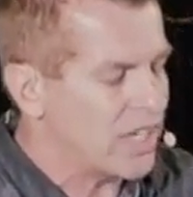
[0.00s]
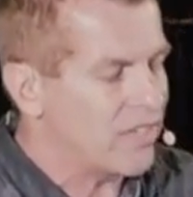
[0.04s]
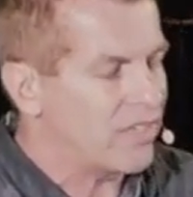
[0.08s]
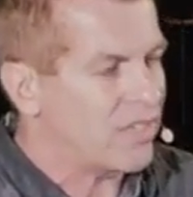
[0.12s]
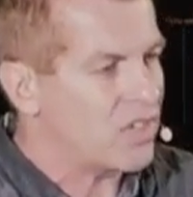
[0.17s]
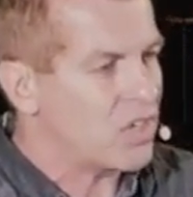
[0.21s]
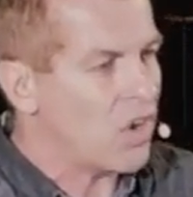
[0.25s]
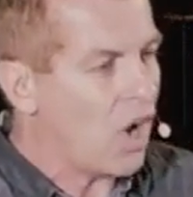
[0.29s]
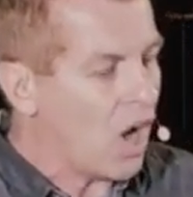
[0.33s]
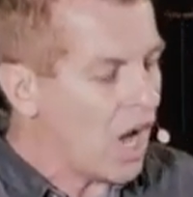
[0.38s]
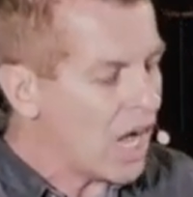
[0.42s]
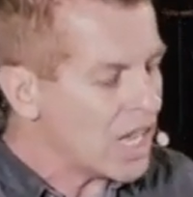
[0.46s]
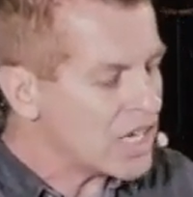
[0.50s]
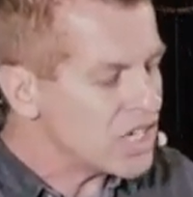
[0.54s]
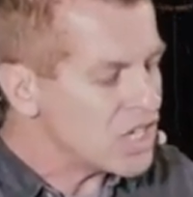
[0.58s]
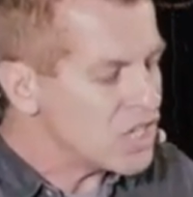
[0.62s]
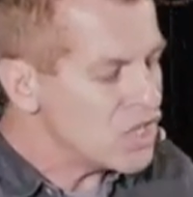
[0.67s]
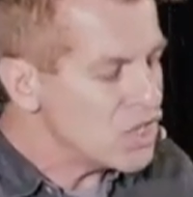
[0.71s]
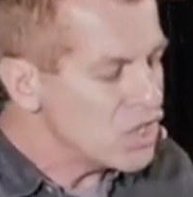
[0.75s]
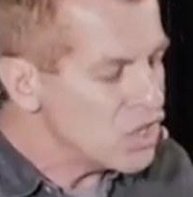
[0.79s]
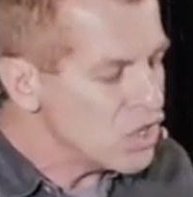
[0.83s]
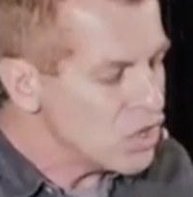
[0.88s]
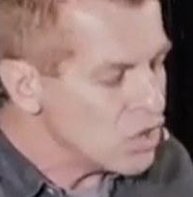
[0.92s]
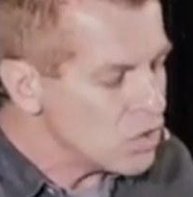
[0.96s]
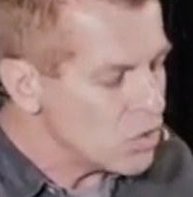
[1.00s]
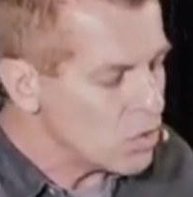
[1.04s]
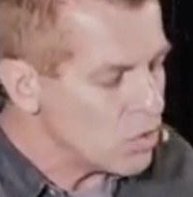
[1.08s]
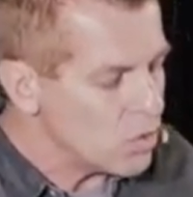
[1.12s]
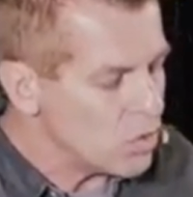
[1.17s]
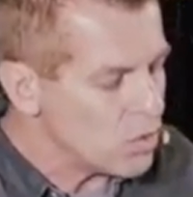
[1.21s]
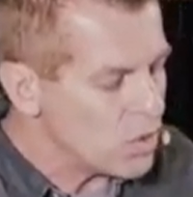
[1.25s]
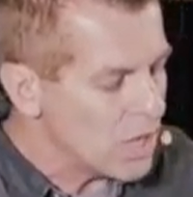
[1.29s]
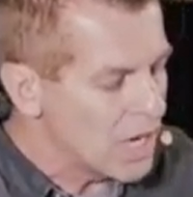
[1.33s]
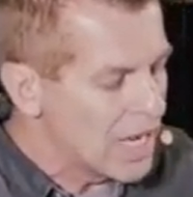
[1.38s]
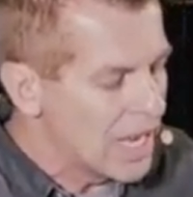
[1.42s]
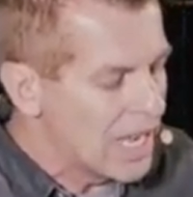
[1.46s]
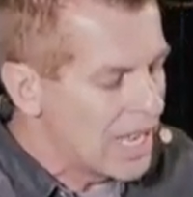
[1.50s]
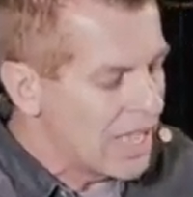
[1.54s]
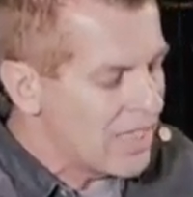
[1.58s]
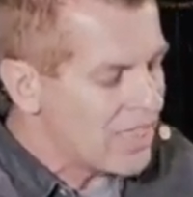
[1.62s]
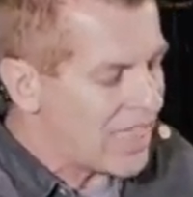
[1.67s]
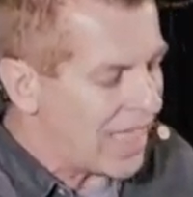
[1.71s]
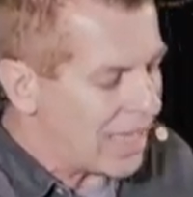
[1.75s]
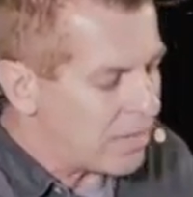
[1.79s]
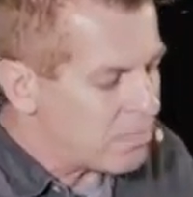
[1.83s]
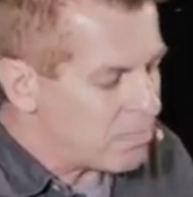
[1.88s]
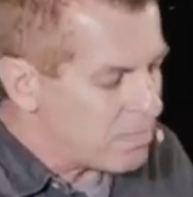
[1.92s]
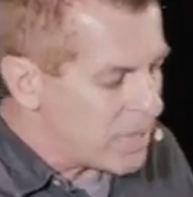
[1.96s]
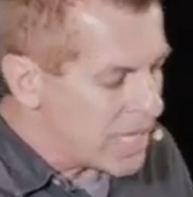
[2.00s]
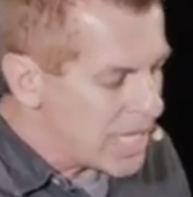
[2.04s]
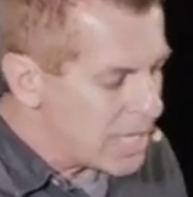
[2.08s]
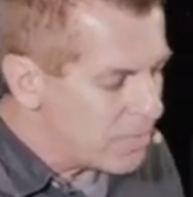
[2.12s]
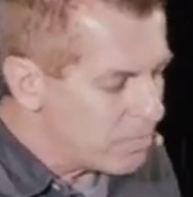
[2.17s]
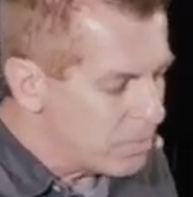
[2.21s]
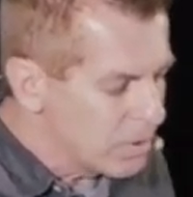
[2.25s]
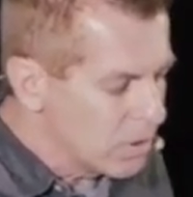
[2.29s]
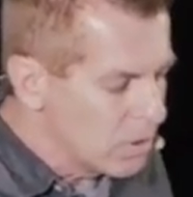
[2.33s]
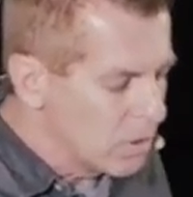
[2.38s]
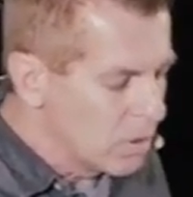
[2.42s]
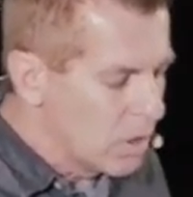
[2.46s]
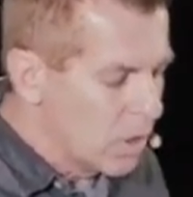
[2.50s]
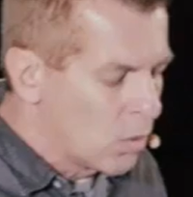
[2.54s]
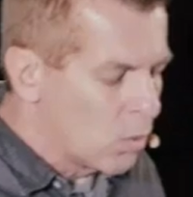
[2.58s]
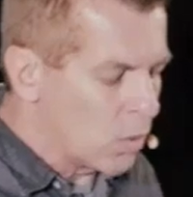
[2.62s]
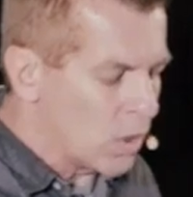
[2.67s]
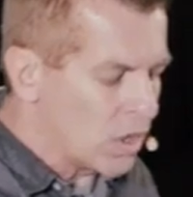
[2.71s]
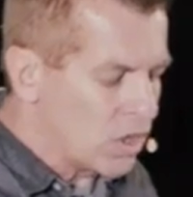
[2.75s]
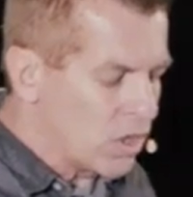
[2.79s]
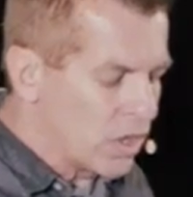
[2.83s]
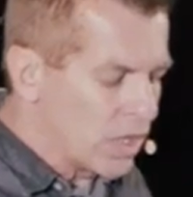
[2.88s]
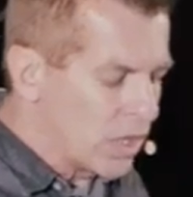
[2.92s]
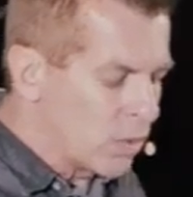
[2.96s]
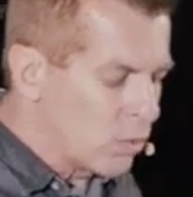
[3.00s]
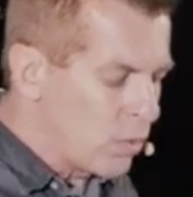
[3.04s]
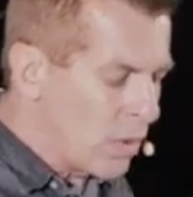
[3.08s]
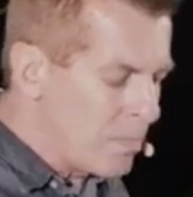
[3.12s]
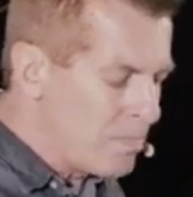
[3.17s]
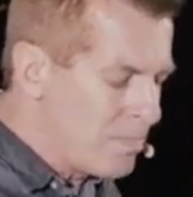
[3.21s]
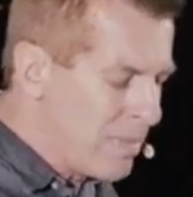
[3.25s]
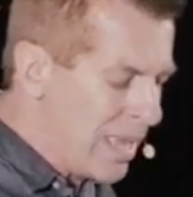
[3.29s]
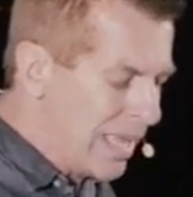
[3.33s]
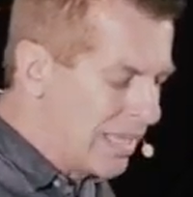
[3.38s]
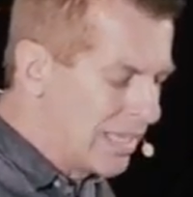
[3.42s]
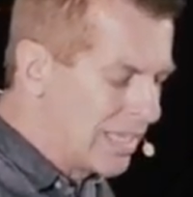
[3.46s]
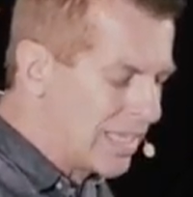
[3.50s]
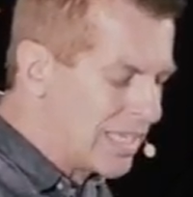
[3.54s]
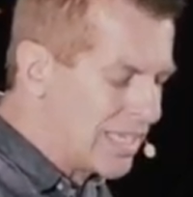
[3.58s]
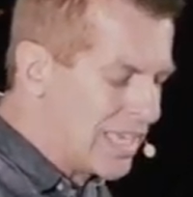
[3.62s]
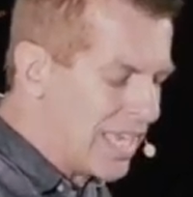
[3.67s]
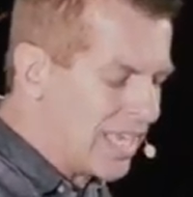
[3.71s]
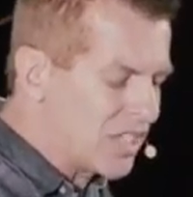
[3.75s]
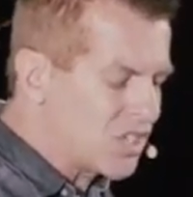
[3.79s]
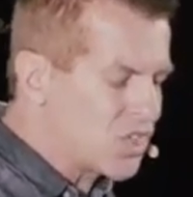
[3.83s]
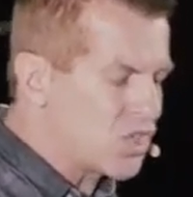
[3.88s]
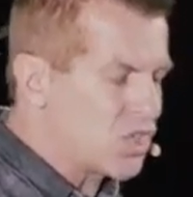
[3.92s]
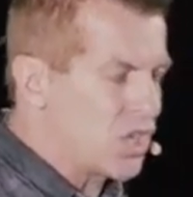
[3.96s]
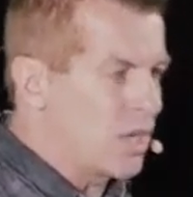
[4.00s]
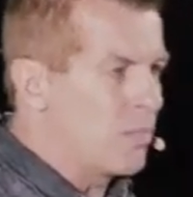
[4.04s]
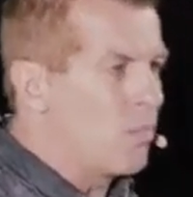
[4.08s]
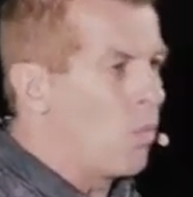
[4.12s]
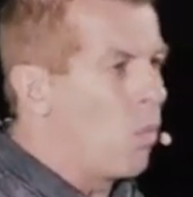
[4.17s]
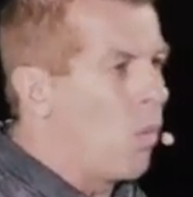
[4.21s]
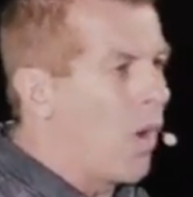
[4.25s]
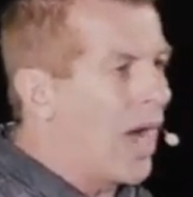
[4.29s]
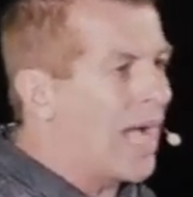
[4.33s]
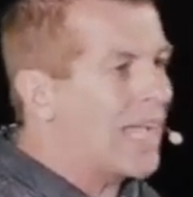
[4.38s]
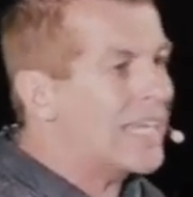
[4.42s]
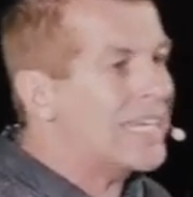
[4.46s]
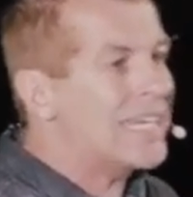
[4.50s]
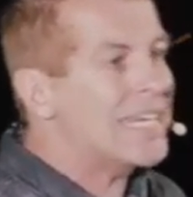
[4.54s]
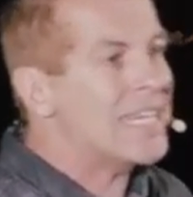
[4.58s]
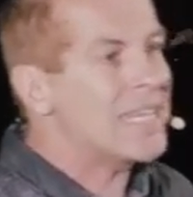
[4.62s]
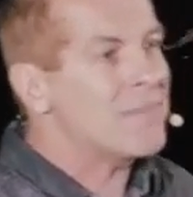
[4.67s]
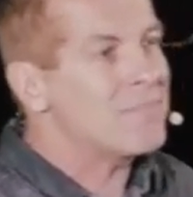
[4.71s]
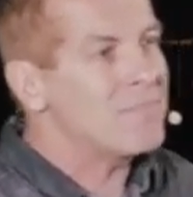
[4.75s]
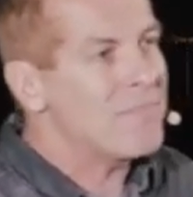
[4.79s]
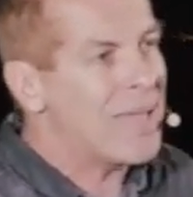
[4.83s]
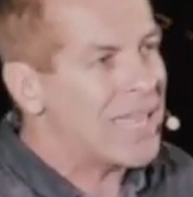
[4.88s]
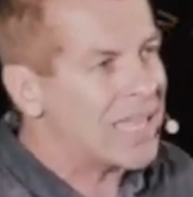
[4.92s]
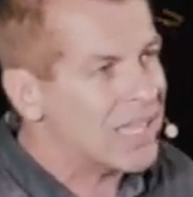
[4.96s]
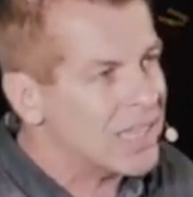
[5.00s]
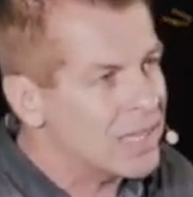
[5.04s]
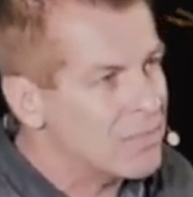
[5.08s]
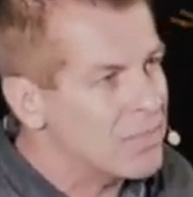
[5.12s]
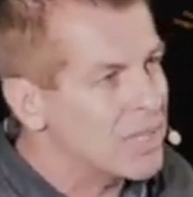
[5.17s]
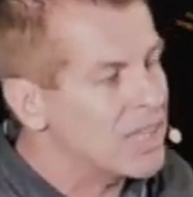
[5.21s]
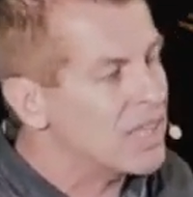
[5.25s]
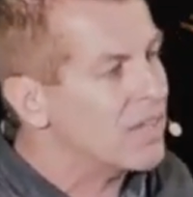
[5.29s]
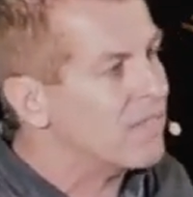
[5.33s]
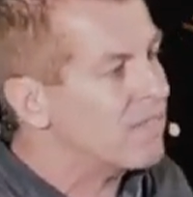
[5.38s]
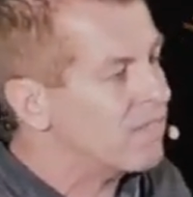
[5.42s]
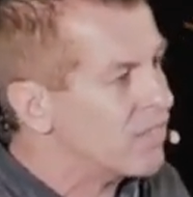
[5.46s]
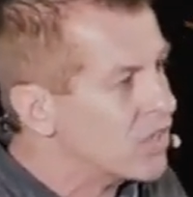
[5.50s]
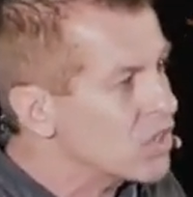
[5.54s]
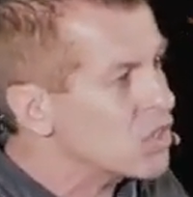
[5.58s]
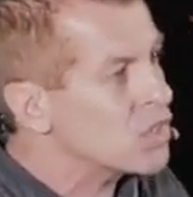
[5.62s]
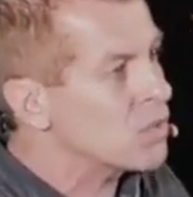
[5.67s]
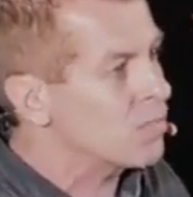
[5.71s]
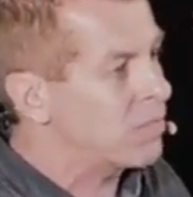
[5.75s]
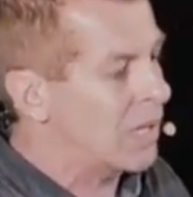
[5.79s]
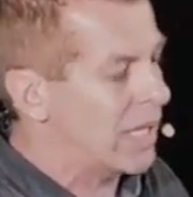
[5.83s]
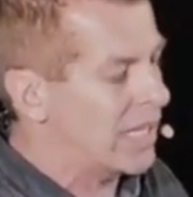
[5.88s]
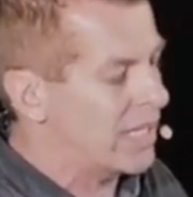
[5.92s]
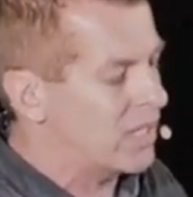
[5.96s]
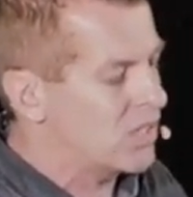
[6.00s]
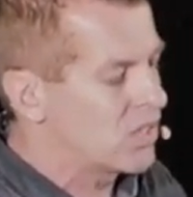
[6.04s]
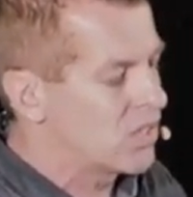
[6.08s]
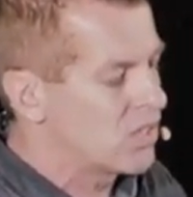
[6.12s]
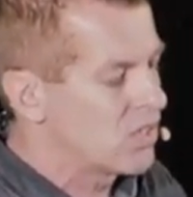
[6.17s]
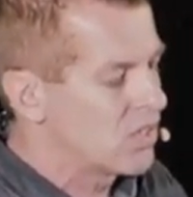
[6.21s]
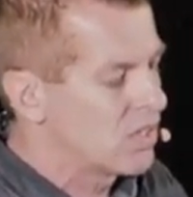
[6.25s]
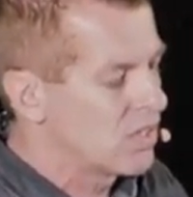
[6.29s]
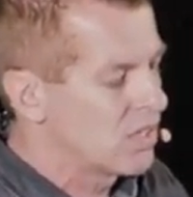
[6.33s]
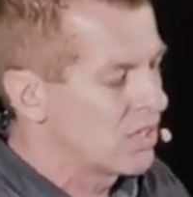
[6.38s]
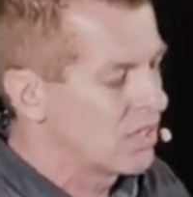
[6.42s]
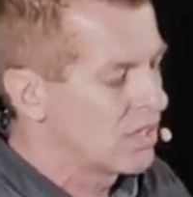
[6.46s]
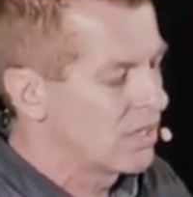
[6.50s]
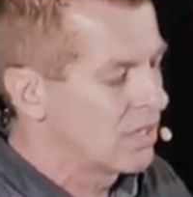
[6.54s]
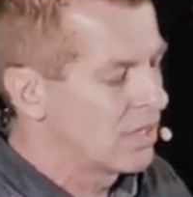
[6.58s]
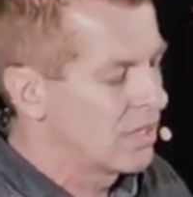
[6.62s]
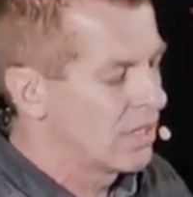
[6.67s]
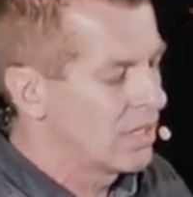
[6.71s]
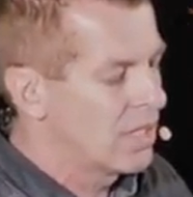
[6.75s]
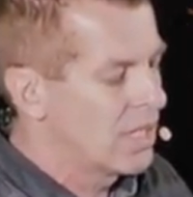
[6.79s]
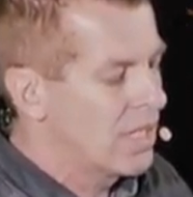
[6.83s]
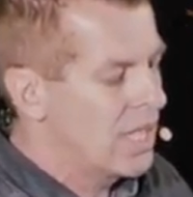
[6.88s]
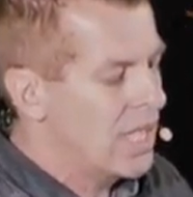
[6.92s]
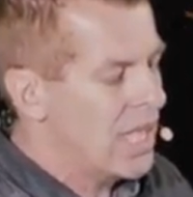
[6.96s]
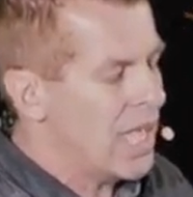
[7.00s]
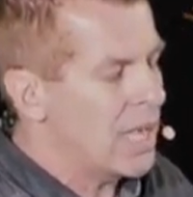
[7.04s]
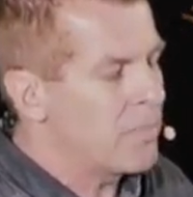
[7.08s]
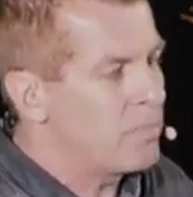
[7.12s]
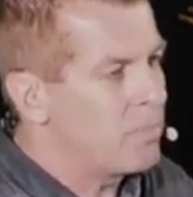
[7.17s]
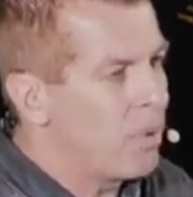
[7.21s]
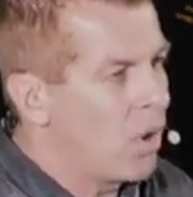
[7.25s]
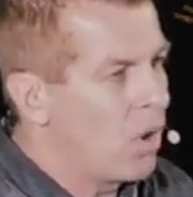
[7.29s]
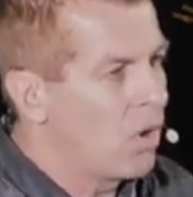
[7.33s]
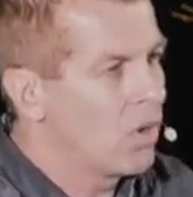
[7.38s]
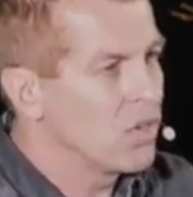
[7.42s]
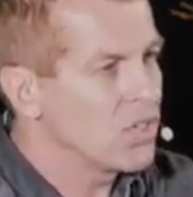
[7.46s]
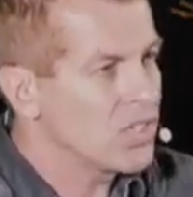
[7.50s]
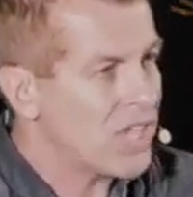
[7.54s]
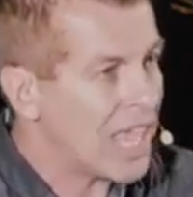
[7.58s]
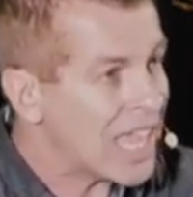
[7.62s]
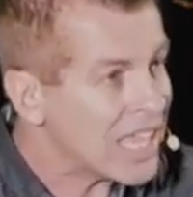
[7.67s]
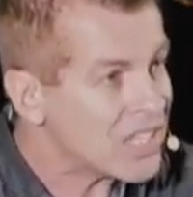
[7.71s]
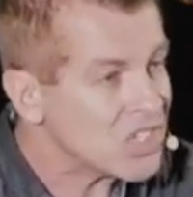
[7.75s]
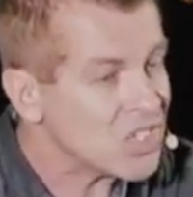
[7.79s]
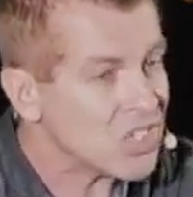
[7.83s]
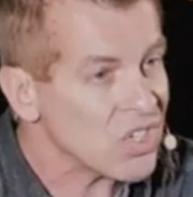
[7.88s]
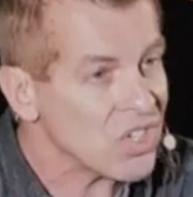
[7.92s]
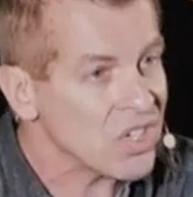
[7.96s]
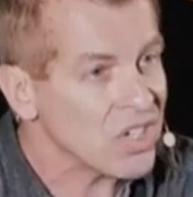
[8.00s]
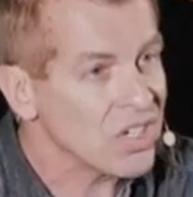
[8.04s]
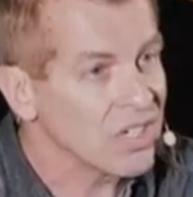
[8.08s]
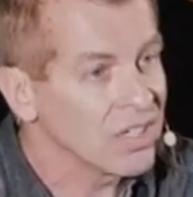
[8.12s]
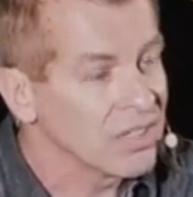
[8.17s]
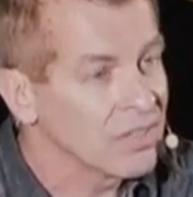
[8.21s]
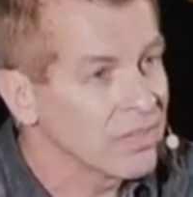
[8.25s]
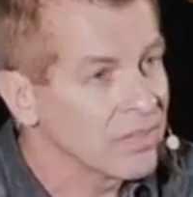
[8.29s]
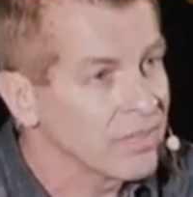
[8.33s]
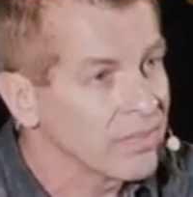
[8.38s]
If God knew that people were going to rebel against him, why did he make them in the first place? And Paul's answer,